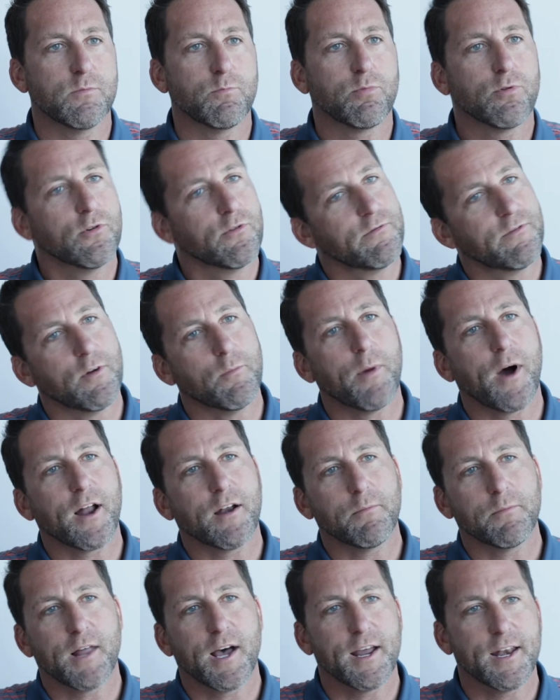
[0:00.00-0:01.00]
improve their
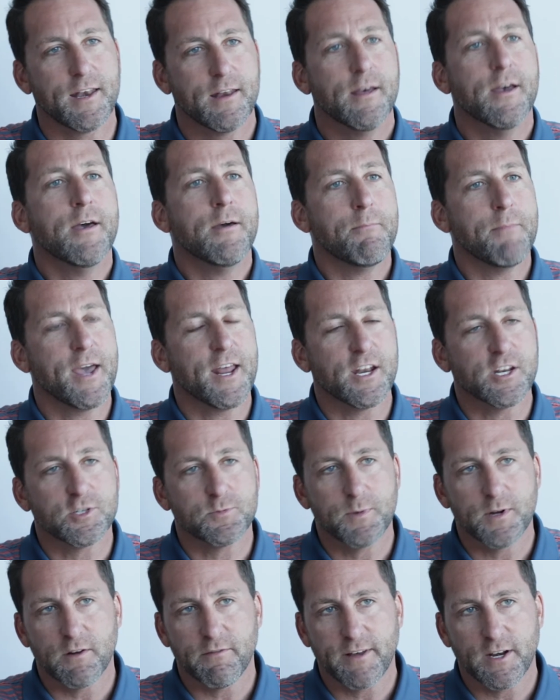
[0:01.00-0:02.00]
bottom line
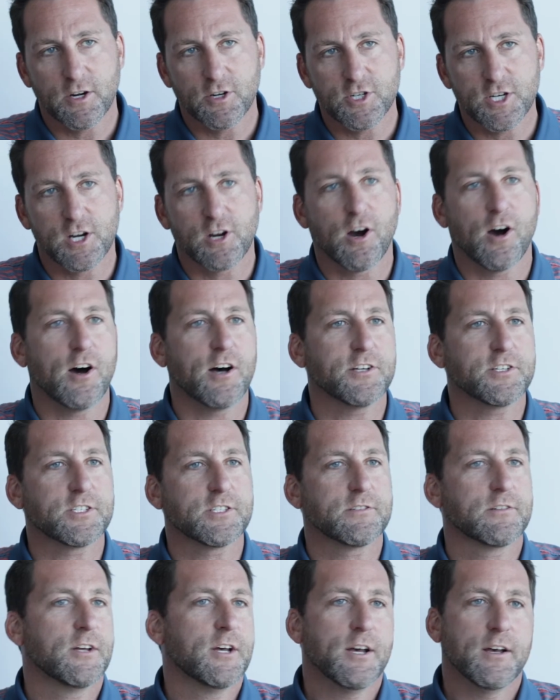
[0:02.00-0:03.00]
management of energy
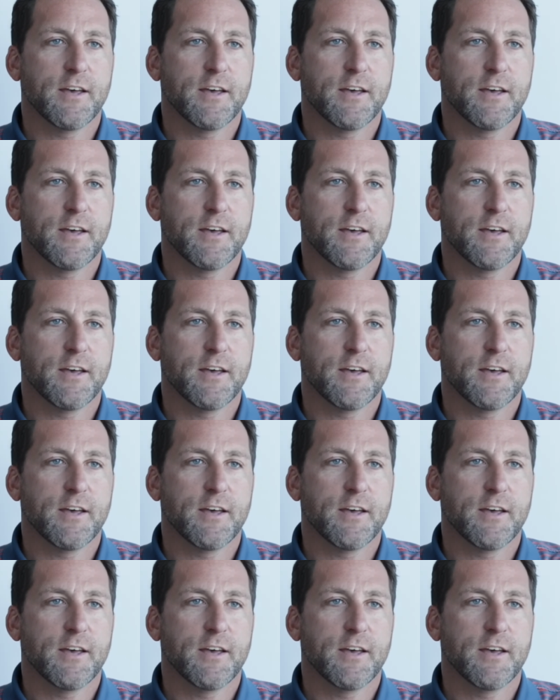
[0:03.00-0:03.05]
costs,